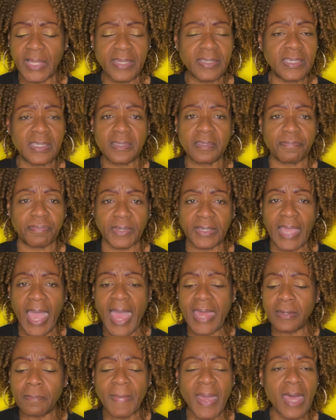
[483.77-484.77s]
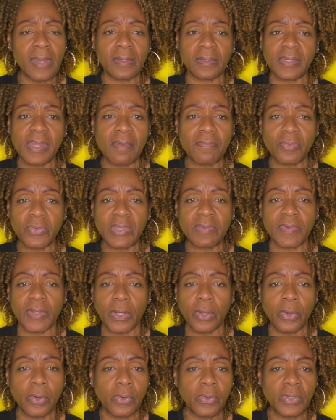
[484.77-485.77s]
either forgotten about or never even
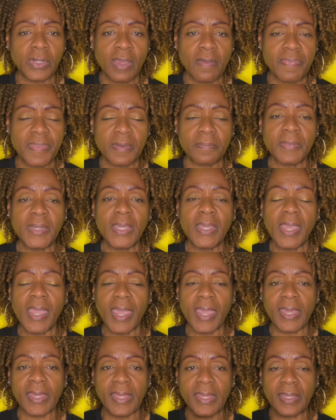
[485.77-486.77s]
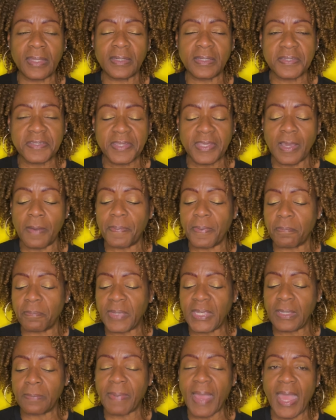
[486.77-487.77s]
heard of them, and it's helping
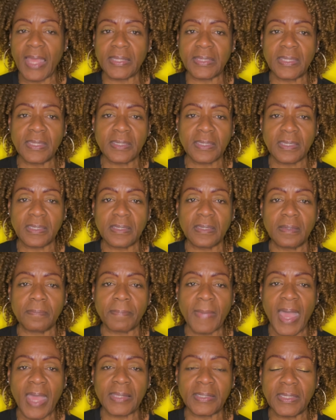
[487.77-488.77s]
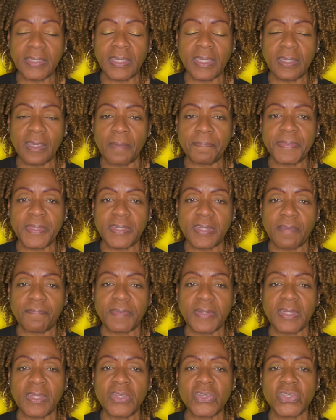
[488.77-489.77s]
me by looking up the
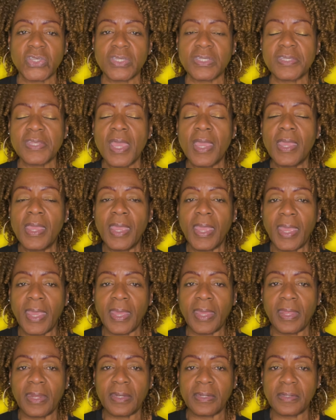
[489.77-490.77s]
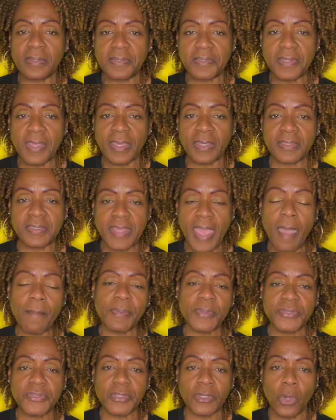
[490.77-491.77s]
definitions and
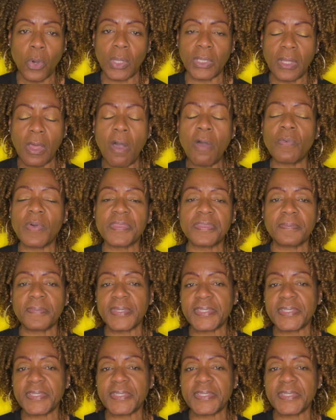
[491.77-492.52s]
examples to go along with them.